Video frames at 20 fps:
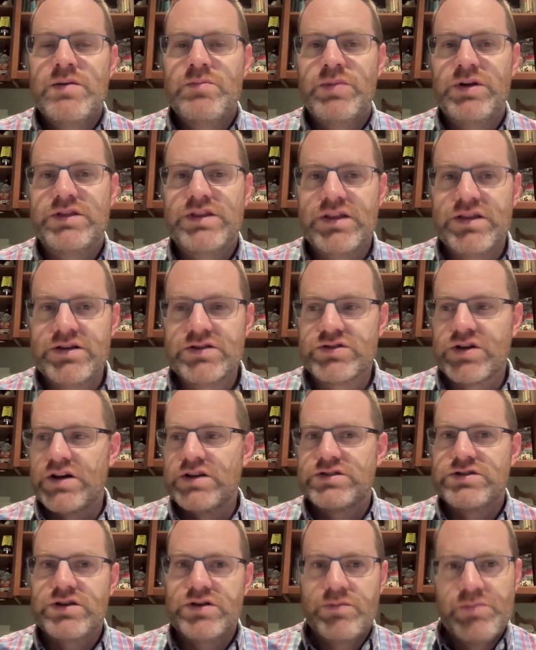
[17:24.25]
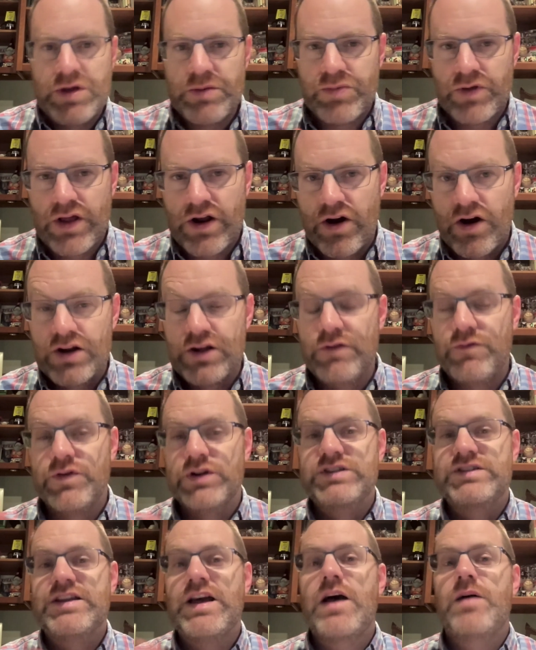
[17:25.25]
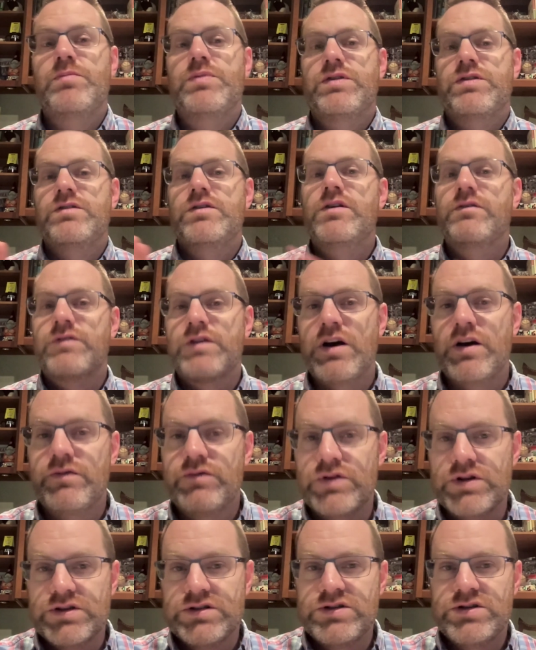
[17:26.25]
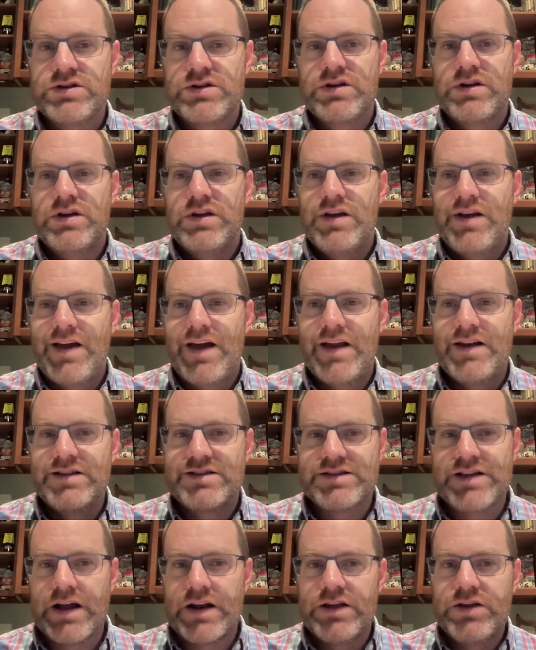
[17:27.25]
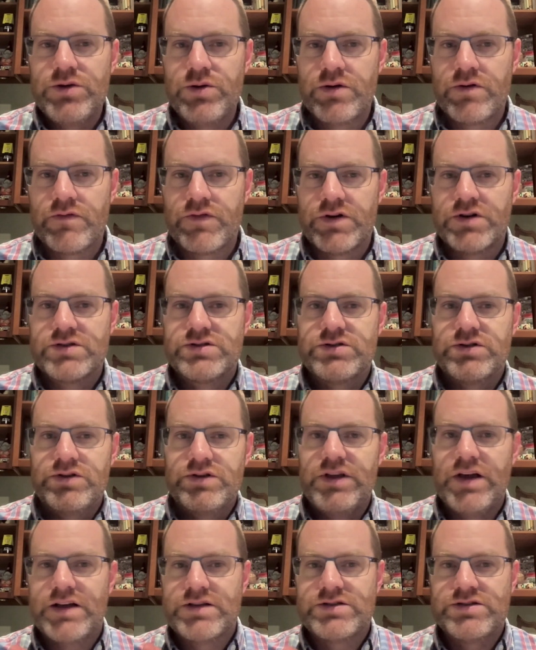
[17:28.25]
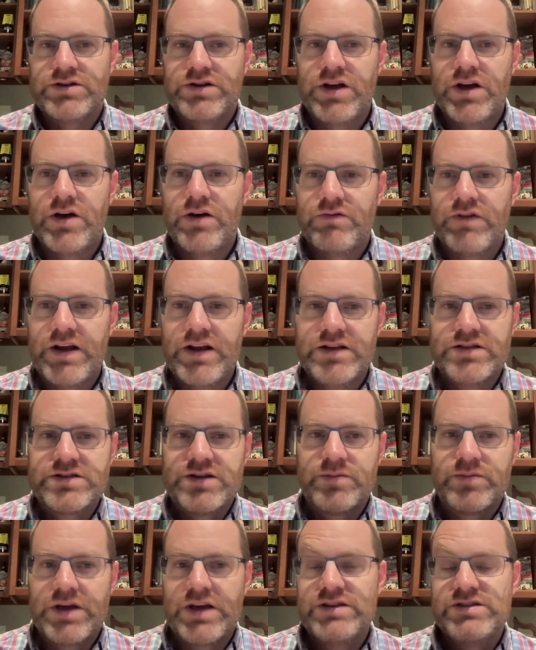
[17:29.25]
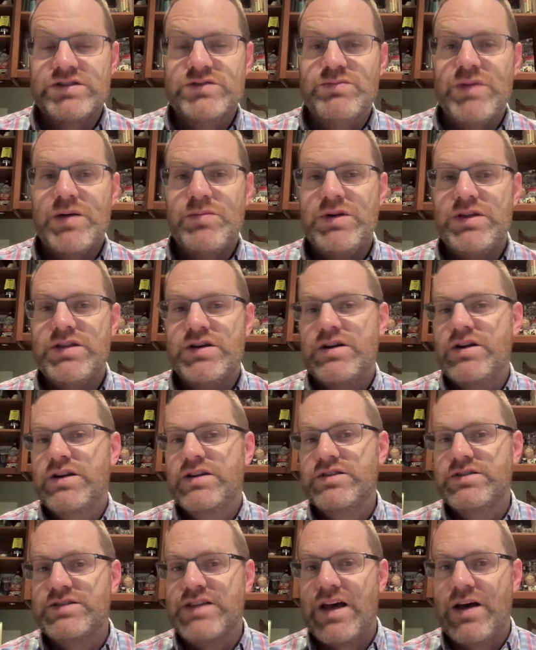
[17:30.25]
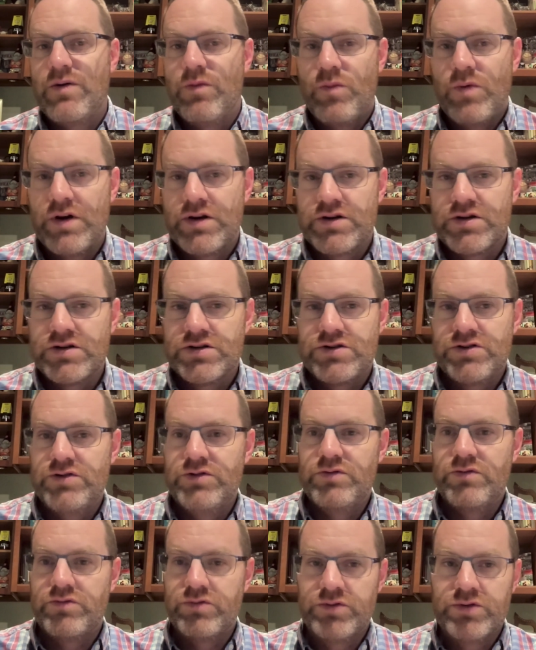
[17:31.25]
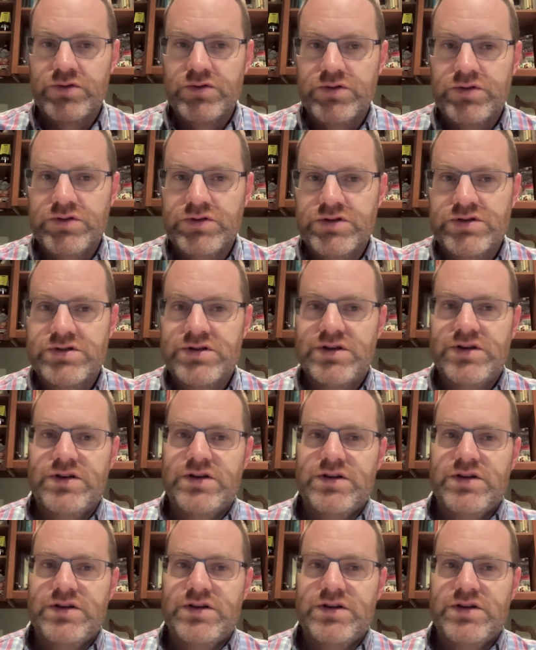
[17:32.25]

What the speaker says: But then there's also people that argue for depth of coverage. And it's not a universal yes or no, right? In some cases, maybe there is that one or two rules